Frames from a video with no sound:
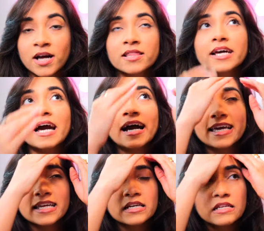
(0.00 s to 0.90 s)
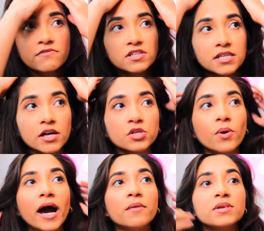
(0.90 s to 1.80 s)
Like I cannot even tell you
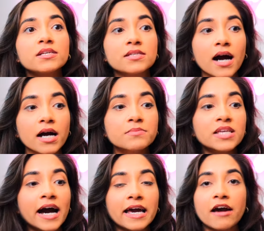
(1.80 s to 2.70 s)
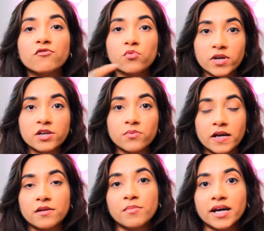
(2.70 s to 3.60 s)
how many times I have
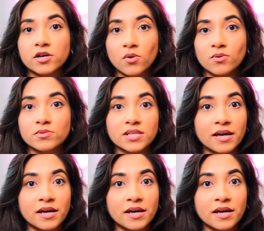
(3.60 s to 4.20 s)
rewritten my goals.